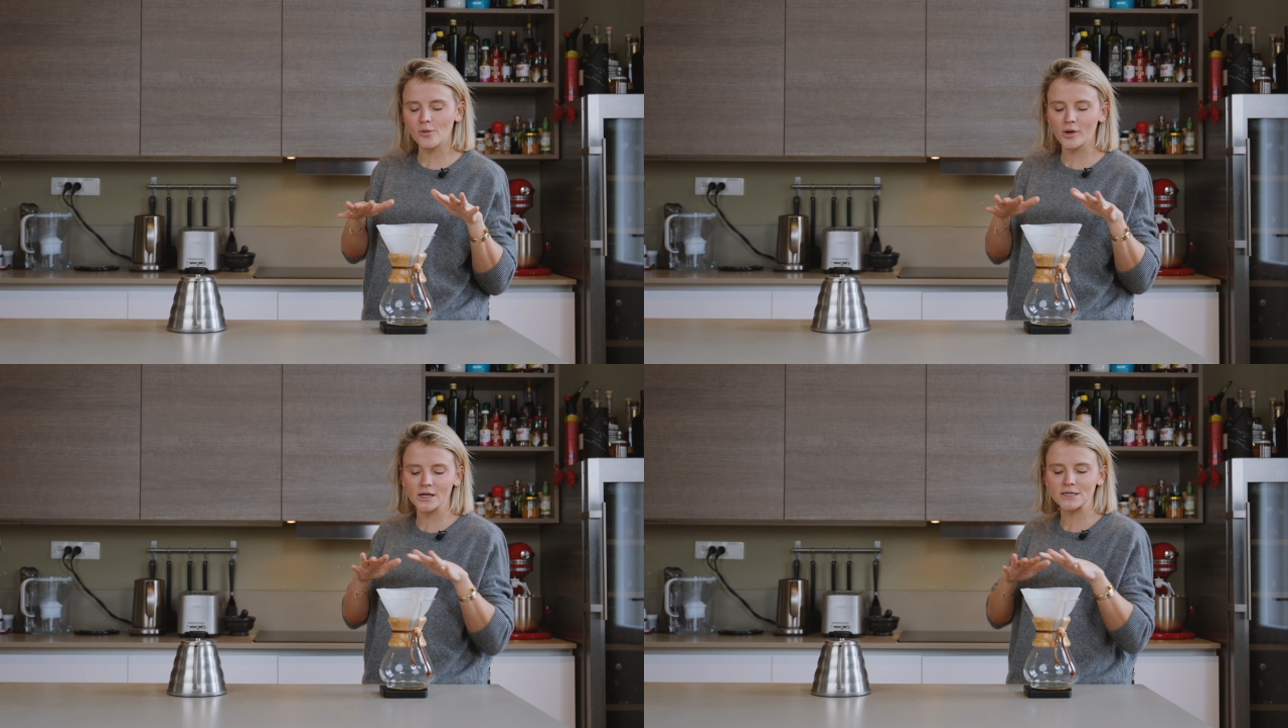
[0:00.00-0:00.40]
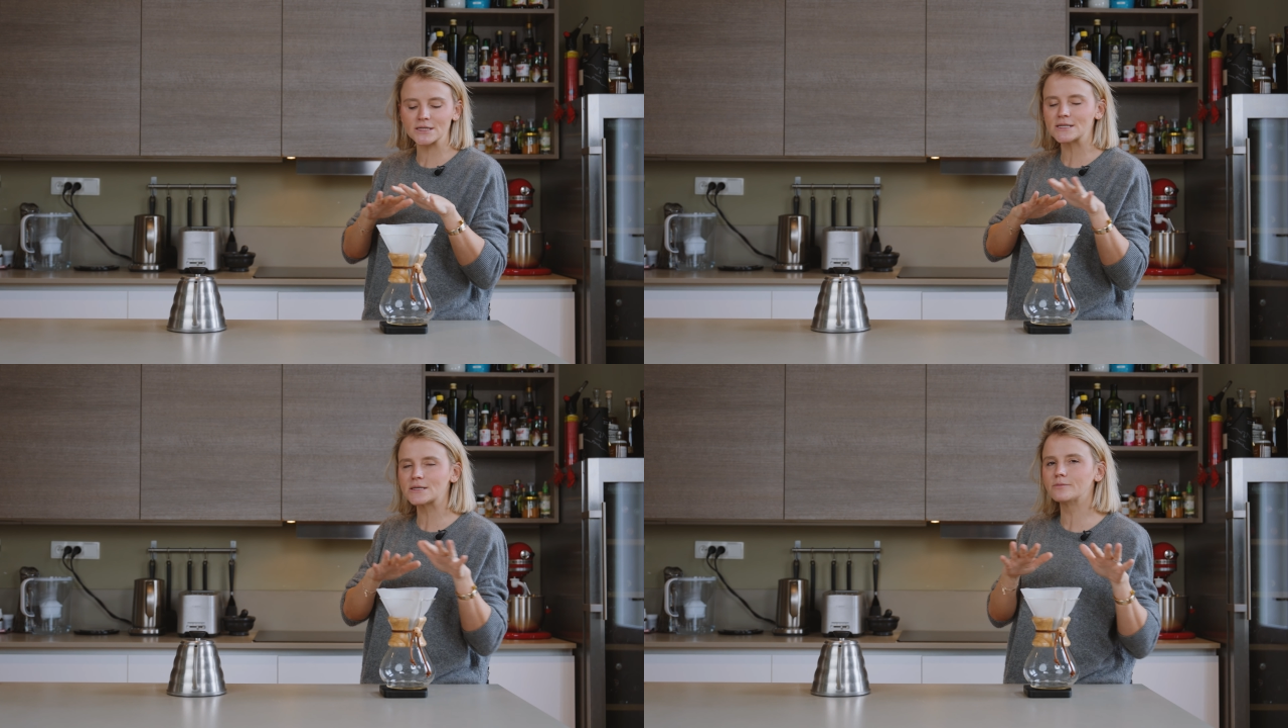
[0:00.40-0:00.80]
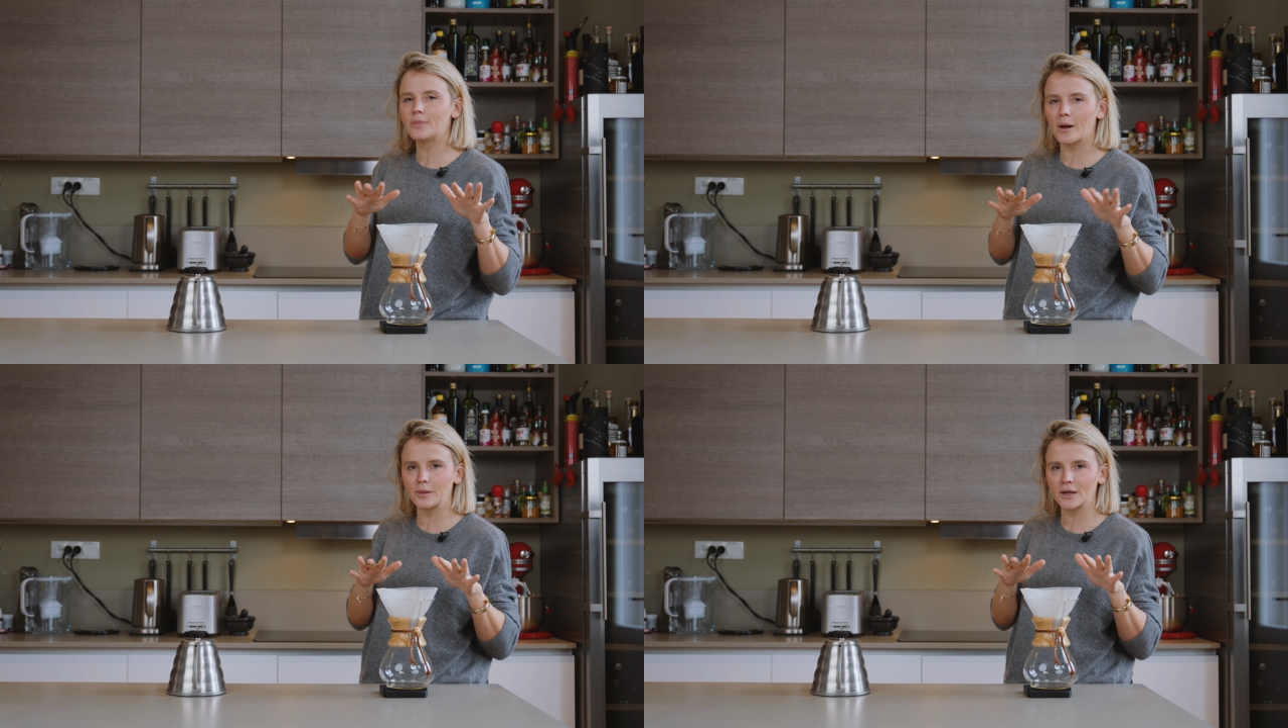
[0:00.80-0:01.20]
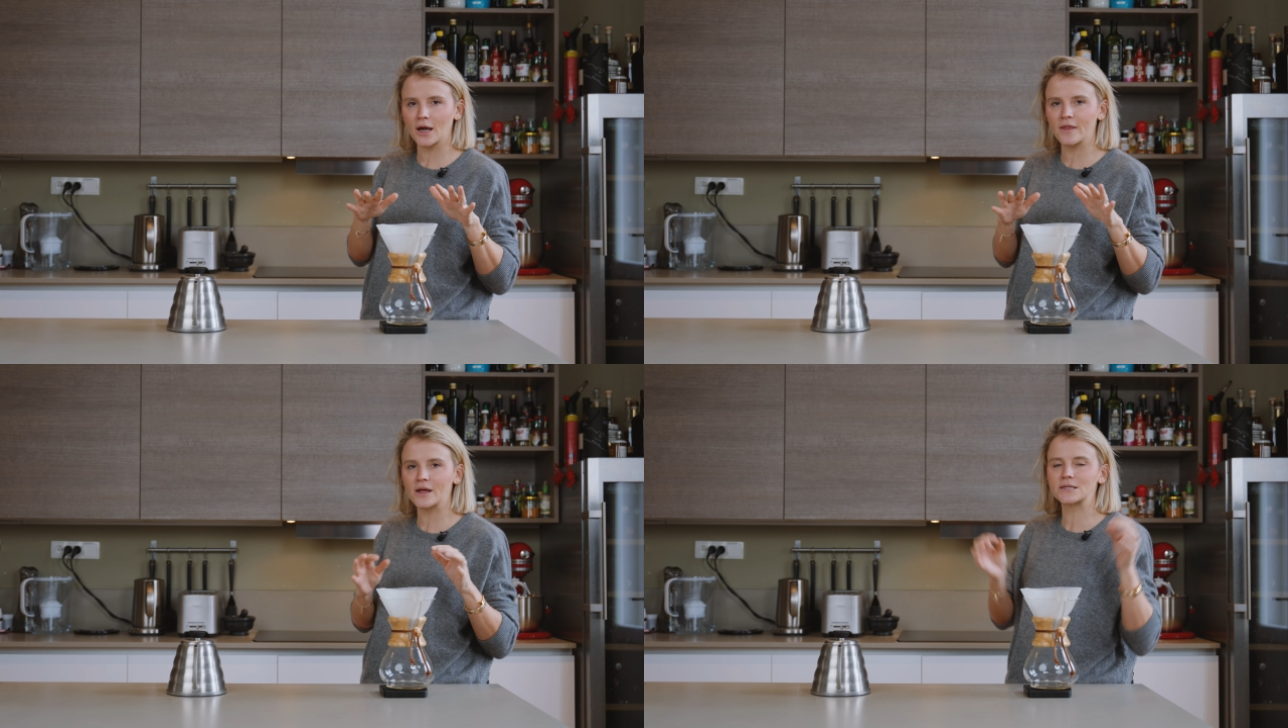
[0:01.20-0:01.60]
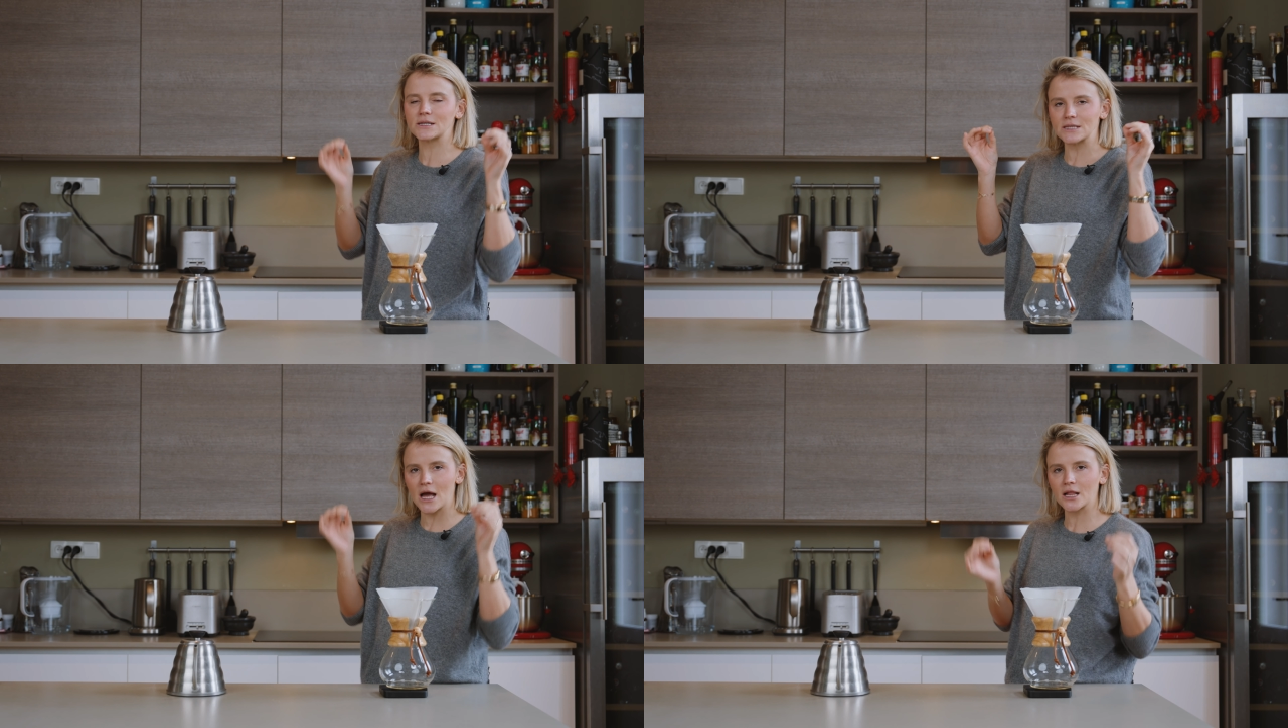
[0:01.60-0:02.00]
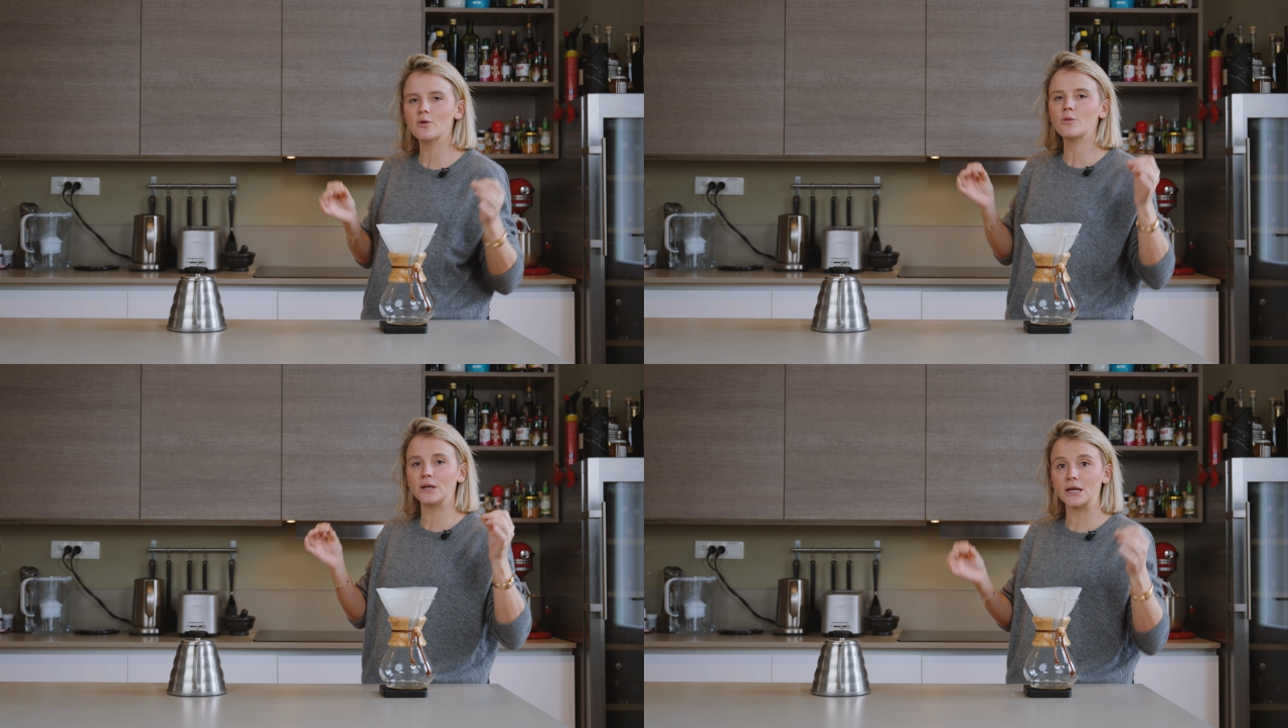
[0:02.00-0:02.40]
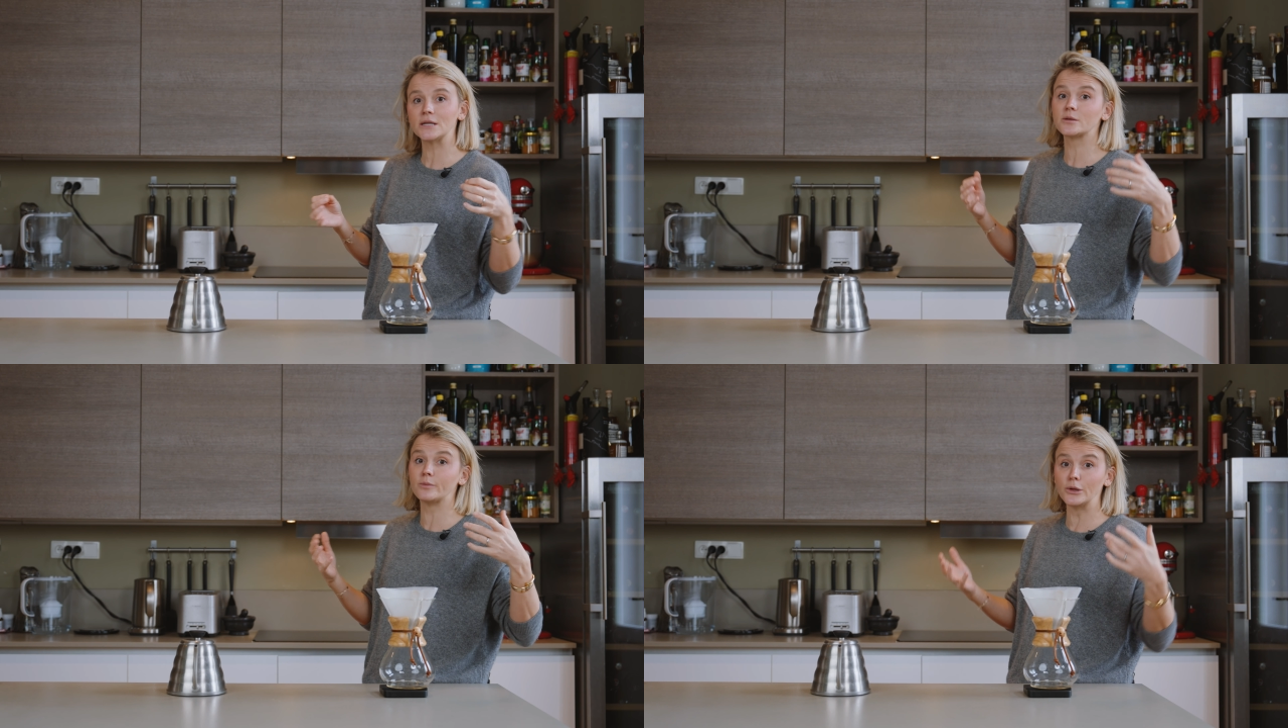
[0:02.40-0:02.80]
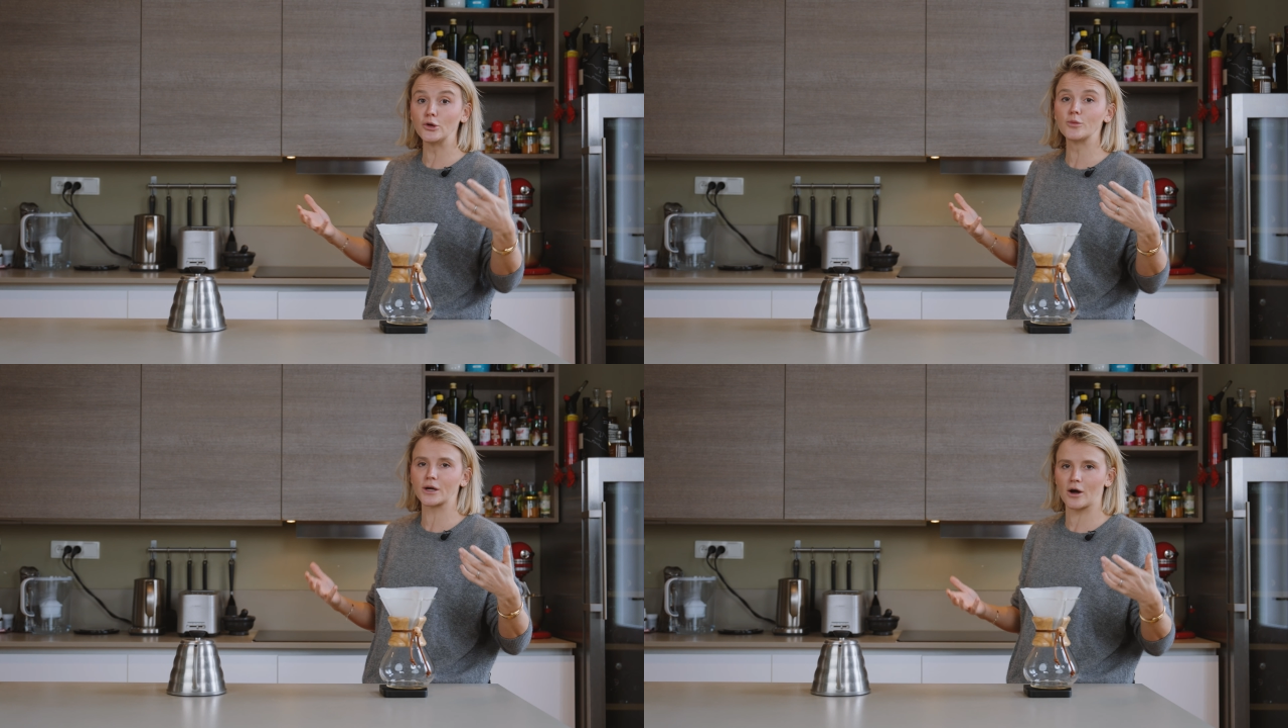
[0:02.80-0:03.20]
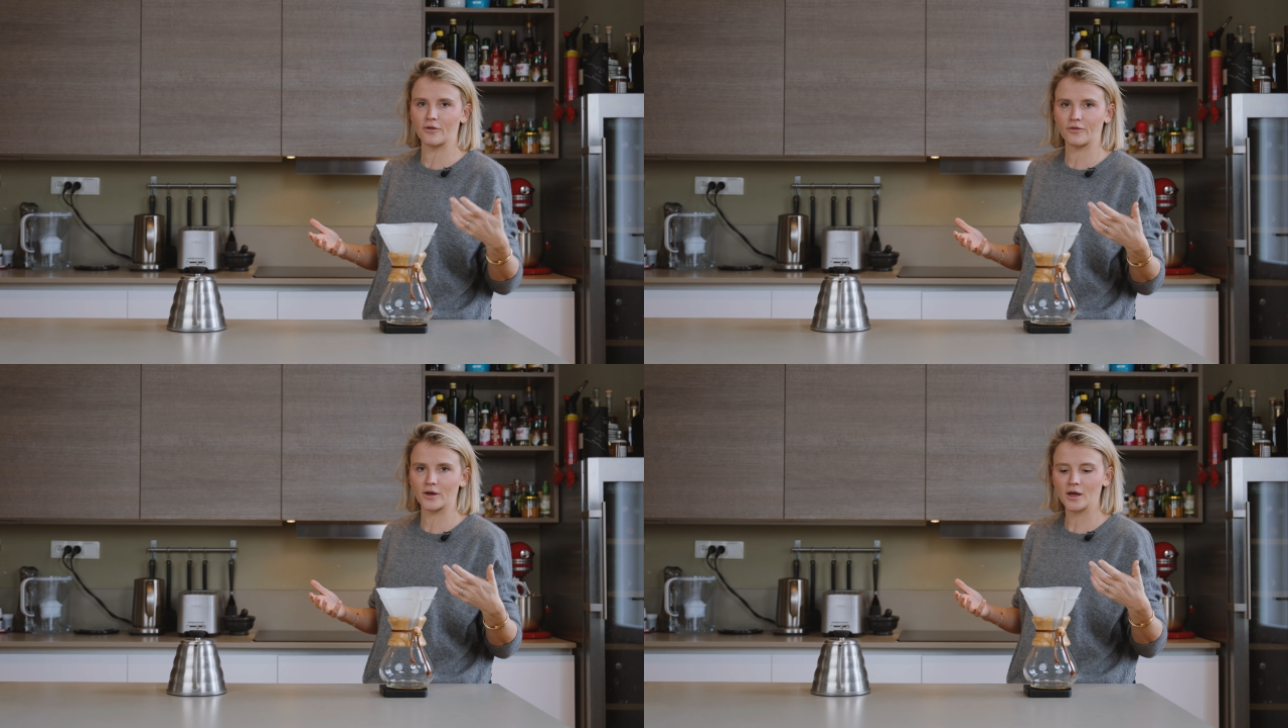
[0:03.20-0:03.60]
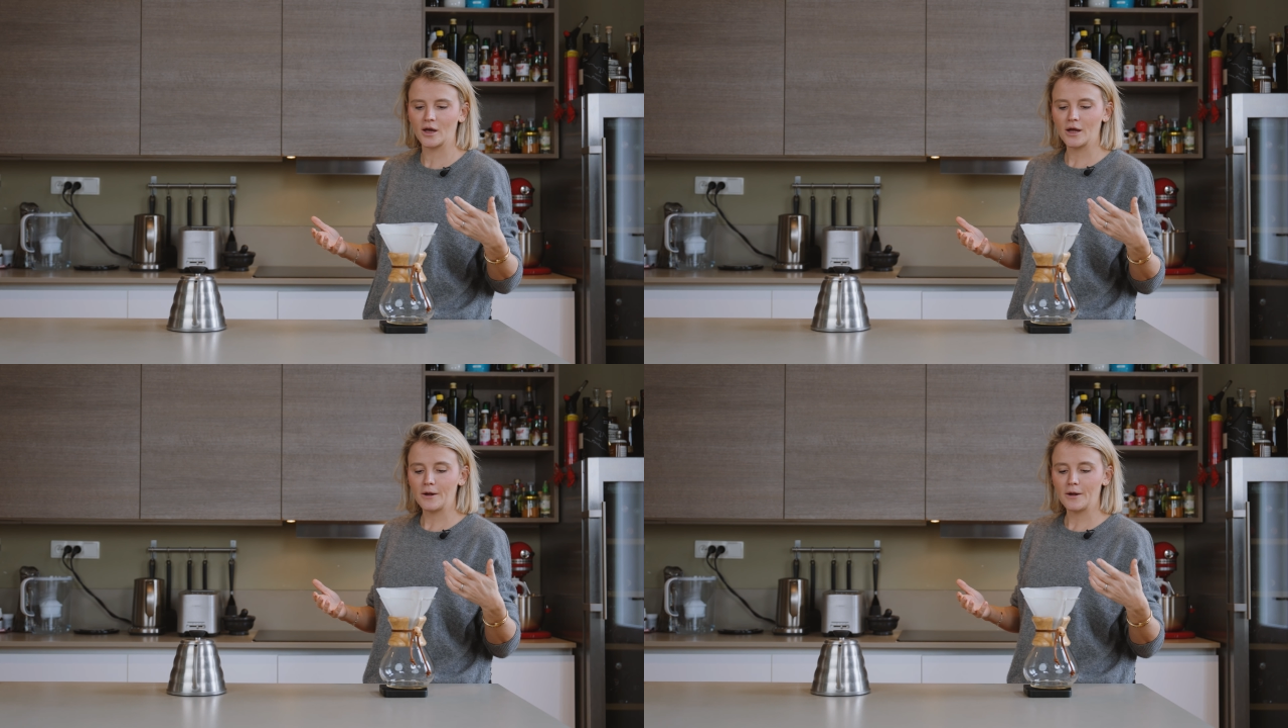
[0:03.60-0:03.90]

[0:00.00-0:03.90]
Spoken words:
we're gonna see some bubbling, and that's exactly what we need to bloom the coffee.